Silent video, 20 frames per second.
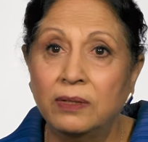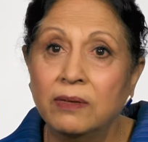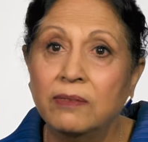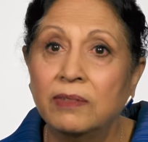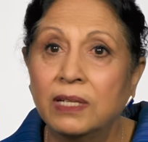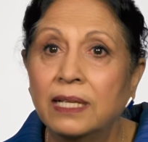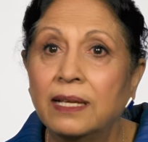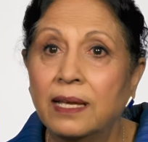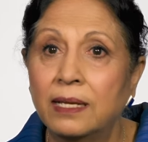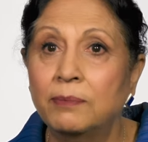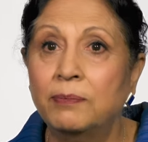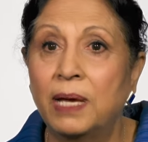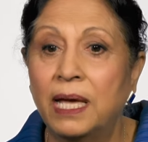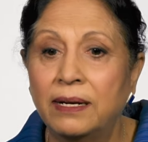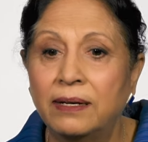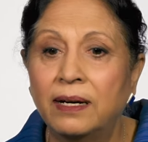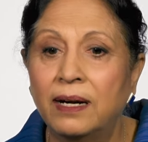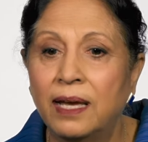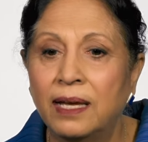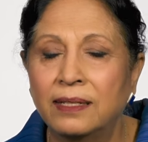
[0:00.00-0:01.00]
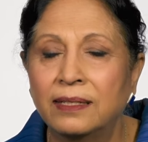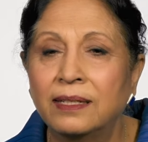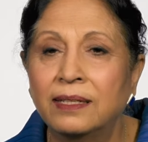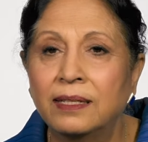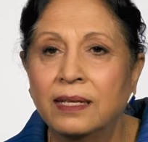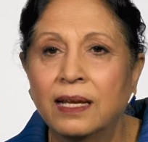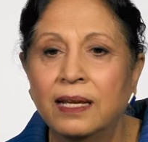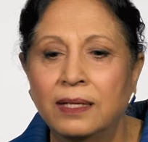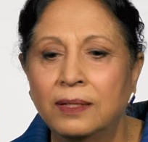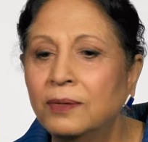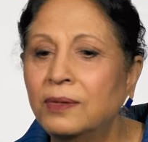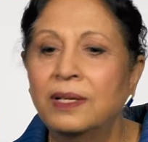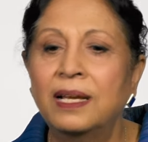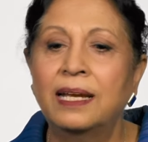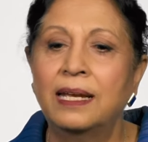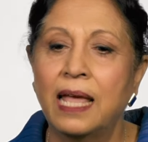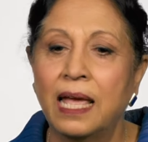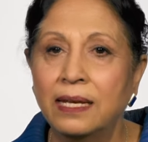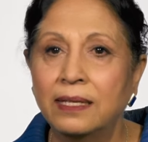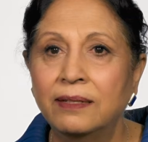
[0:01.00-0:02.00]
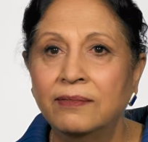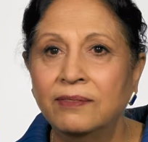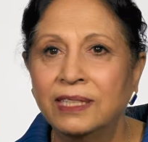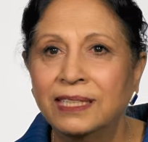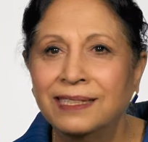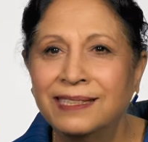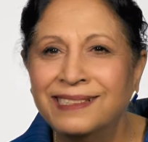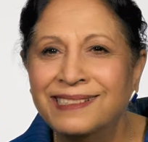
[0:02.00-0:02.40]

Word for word: you will get better at it. Don't let anyone